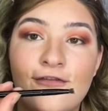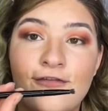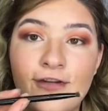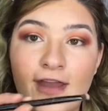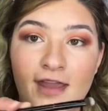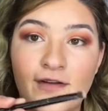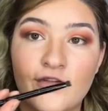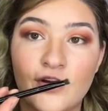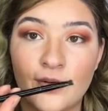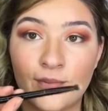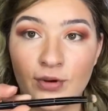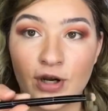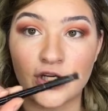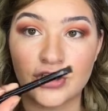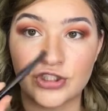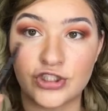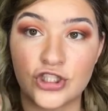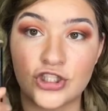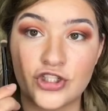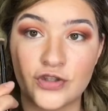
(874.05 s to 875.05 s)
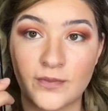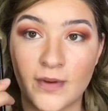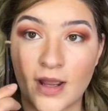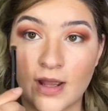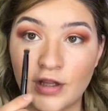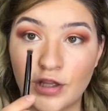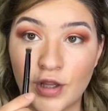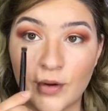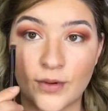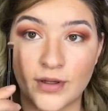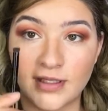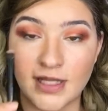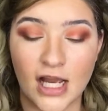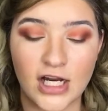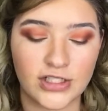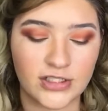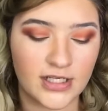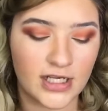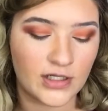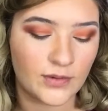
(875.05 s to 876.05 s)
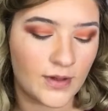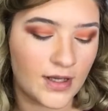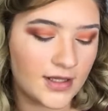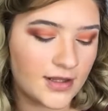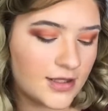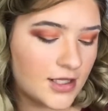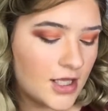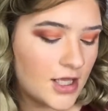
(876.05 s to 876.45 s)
favorite brush to do my lower lash line with.